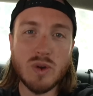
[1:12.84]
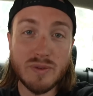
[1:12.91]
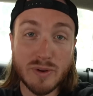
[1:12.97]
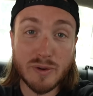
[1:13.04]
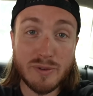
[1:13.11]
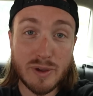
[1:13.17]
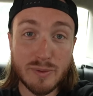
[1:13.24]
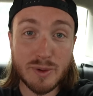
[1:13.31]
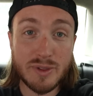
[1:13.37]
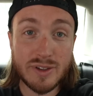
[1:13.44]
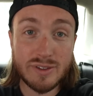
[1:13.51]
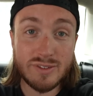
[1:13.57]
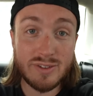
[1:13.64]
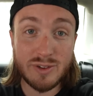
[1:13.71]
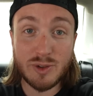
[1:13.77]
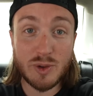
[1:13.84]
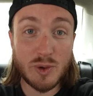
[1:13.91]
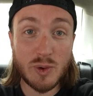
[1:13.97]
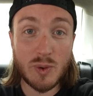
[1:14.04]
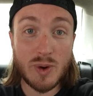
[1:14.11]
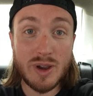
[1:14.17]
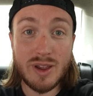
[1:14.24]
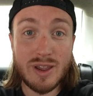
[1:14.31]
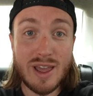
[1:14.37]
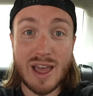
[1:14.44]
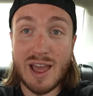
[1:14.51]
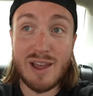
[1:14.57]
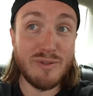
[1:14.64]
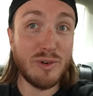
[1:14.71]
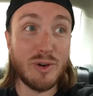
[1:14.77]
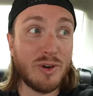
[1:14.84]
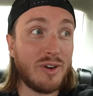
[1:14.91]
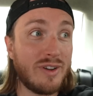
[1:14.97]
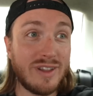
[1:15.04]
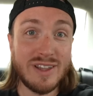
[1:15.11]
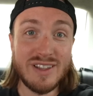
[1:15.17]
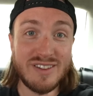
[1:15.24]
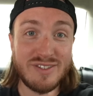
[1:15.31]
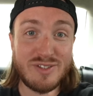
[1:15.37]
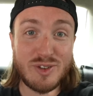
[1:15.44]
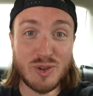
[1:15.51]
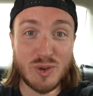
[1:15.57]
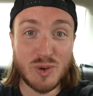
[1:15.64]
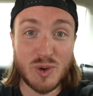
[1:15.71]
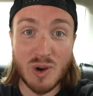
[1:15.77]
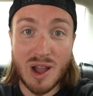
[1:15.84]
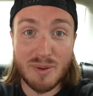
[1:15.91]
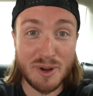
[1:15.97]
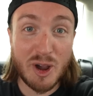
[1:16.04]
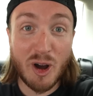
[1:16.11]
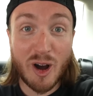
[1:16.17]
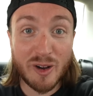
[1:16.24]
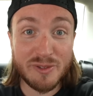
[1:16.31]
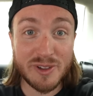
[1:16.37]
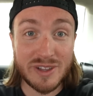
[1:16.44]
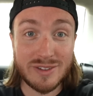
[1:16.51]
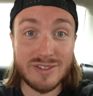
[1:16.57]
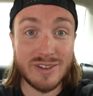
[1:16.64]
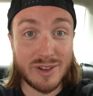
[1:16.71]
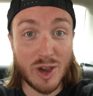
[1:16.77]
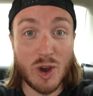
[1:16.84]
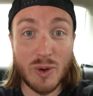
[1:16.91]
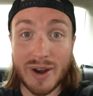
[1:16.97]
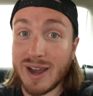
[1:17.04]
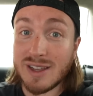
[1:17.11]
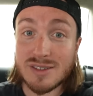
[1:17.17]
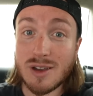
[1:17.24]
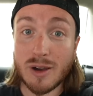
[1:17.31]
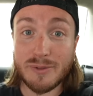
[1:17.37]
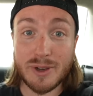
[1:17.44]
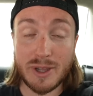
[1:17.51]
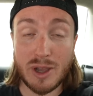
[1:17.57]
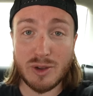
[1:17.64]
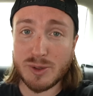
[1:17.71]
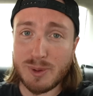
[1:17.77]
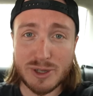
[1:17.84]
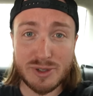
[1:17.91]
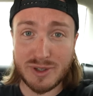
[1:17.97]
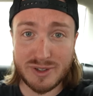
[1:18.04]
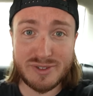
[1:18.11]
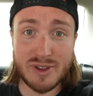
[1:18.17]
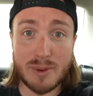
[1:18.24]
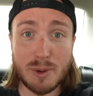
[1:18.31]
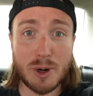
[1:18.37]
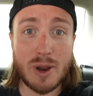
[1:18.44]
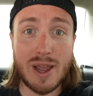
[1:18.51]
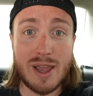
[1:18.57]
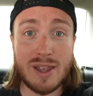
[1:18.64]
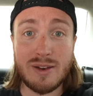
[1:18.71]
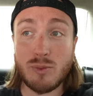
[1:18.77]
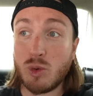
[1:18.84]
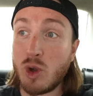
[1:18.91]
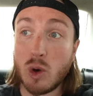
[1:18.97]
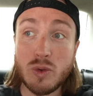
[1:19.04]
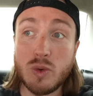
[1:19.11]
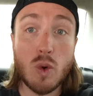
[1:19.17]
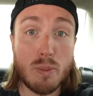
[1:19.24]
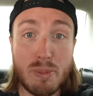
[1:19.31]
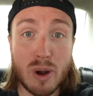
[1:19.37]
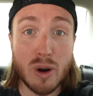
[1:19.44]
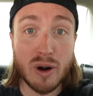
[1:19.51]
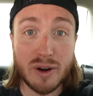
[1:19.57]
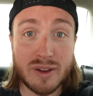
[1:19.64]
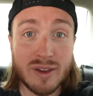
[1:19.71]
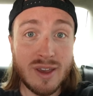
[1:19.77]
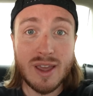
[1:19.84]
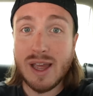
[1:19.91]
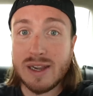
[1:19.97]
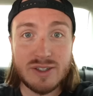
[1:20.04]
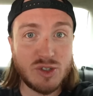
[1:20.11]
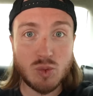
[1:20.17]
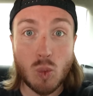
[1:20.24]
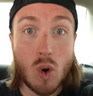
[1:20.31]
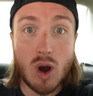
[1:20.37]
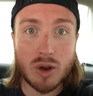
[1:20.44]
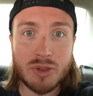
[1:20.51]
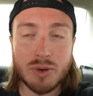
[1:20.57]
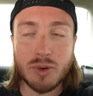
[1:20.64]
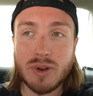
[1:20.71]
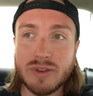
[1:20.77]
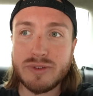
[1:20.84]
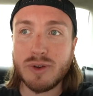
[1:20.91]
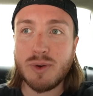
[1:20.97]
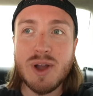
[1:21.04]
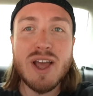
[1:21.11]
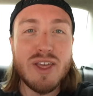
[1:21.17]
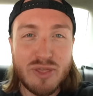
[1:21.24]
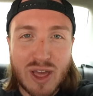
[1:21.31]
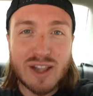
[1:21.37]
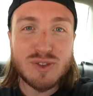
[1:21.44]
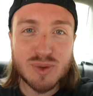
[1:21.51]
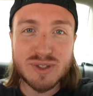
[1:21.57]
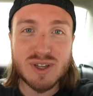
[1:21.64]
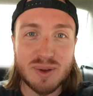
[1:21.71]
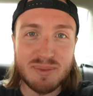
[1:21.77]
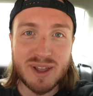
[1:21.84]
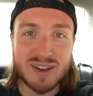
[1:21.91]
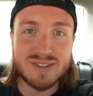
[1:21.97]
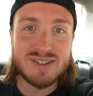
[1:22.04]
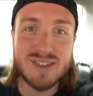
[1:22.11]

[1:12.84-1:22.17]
of our favorite things to do ever is to grab a coffee to go, an iced coffee to go, especially in the summer, and go to a park and just walk through it. So that's what's up next.